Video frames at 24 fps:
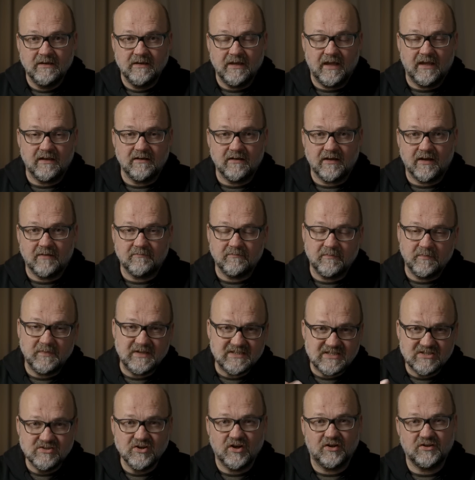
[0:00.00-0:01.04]
And
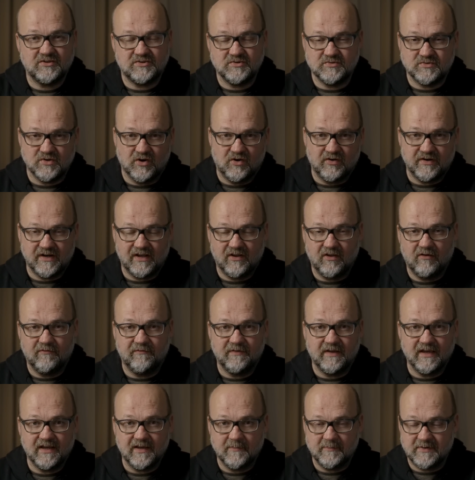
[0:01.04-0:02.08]
this is not a tutorial
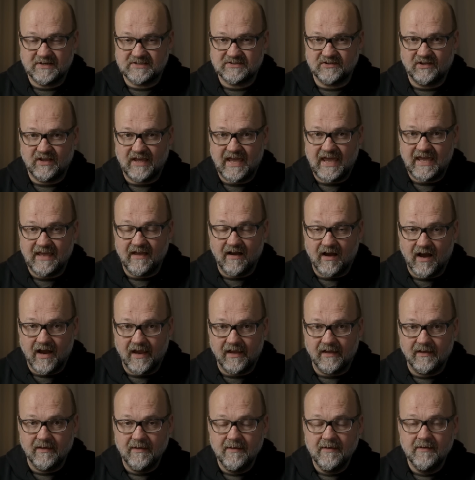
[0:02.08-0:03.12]
of Gigapixel
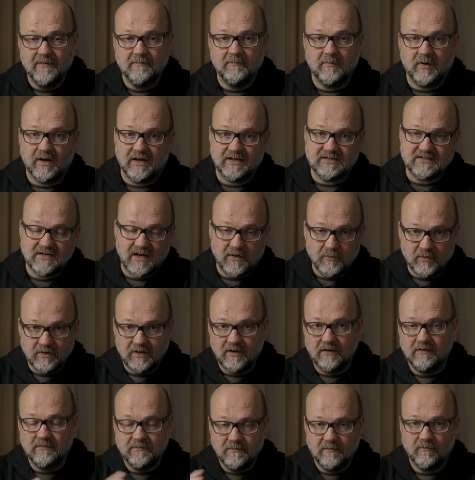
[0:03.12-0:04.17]
AI, but I
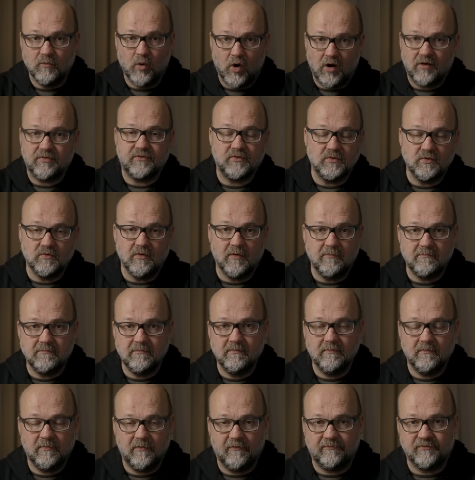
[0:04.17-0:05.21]
will walk through
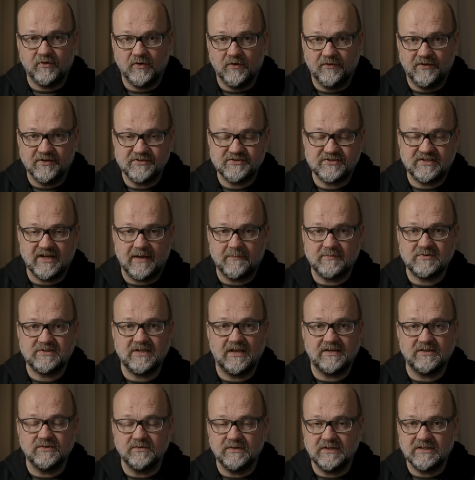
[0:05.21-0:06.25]
a few of the steps
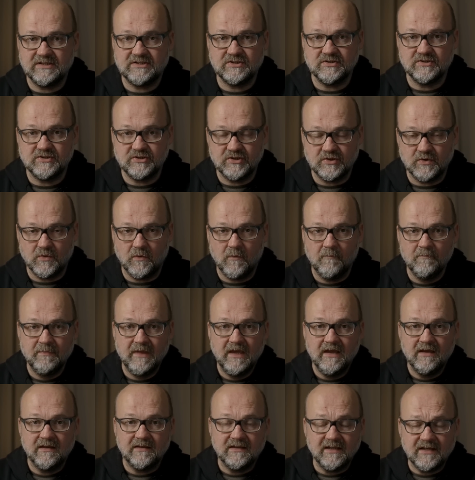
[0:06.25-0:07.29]
that you need to do.
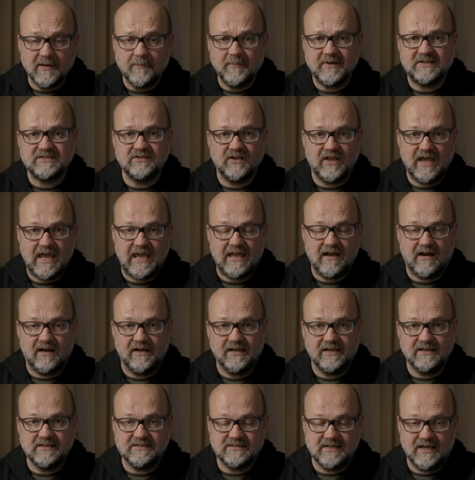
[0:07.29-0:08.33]
Gigapixel
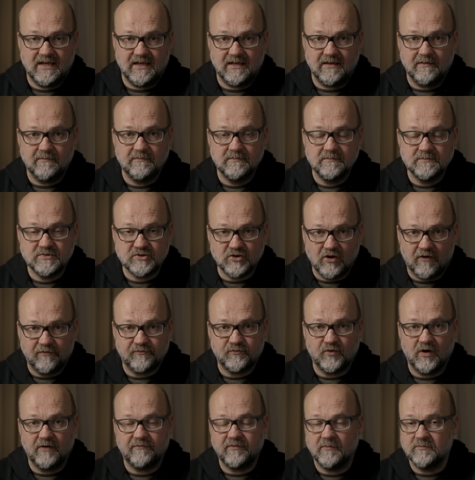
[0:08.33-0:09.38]
AI is a
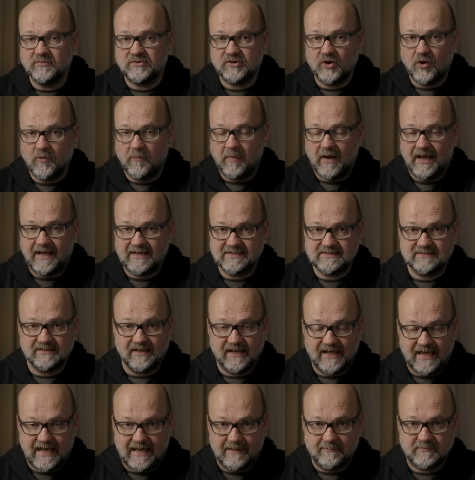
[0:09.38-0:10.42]
software from Topaz
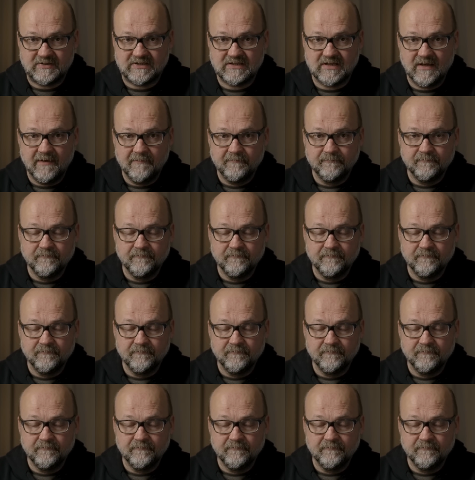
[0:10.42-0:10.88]
Labs.